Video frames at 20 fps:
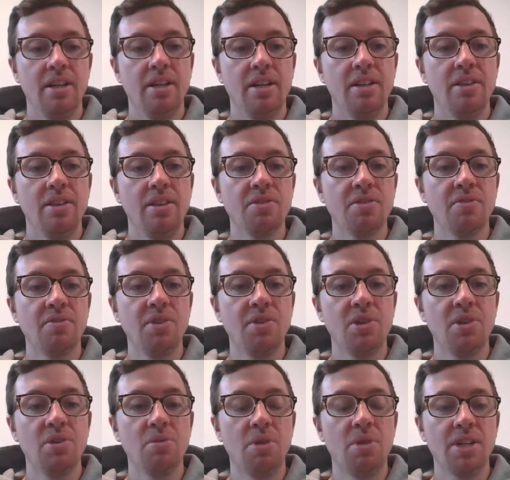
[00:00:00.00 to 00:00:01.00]
Those of you
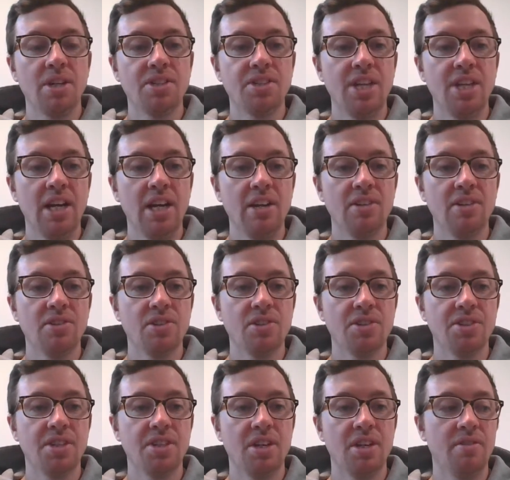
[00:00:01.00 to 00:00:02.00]
who want to challenge
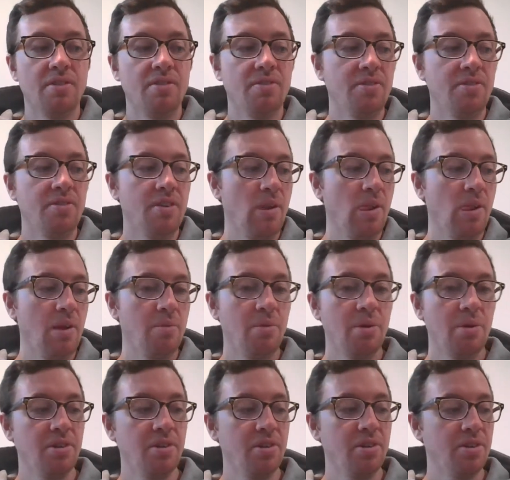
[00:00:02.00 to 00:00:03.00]
yourself,
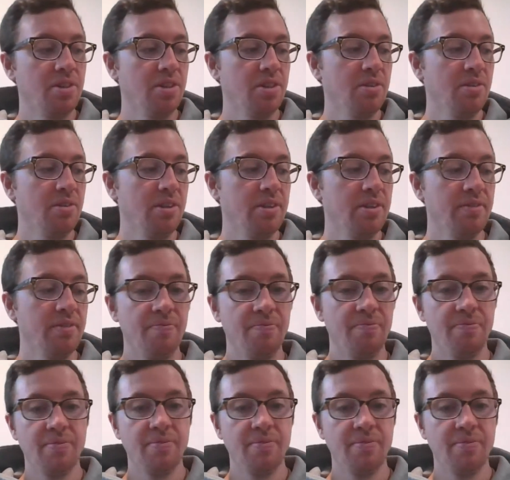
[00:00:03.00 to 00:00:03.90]
when you're doing